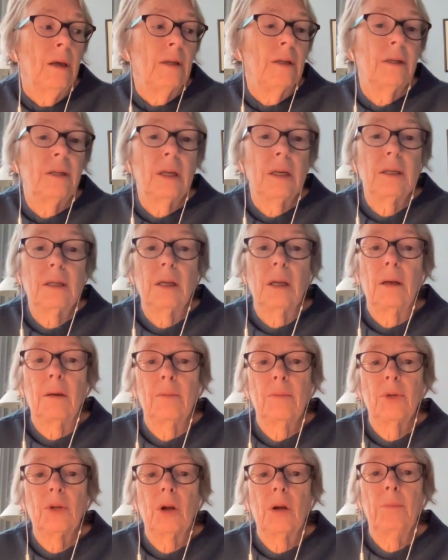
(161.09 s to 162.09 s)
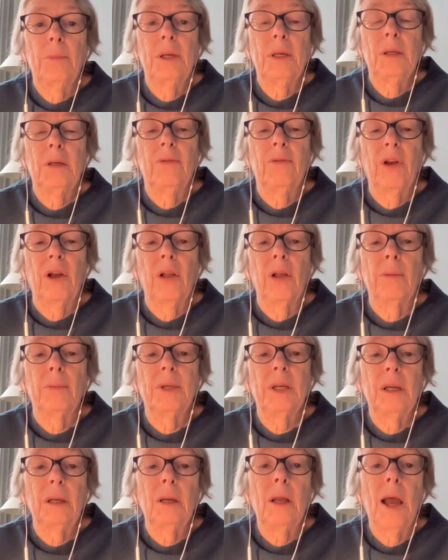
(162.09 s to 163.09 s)
systems are being developed
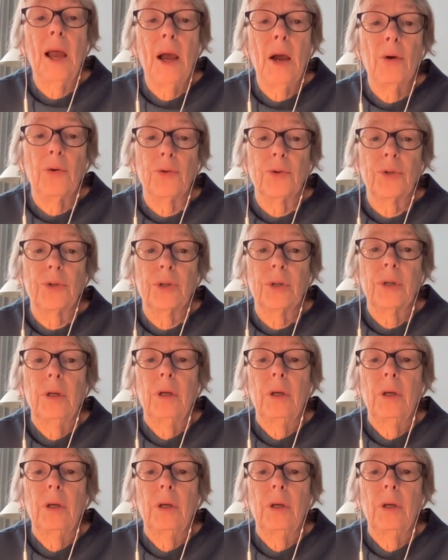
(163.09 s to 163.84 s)
in-house.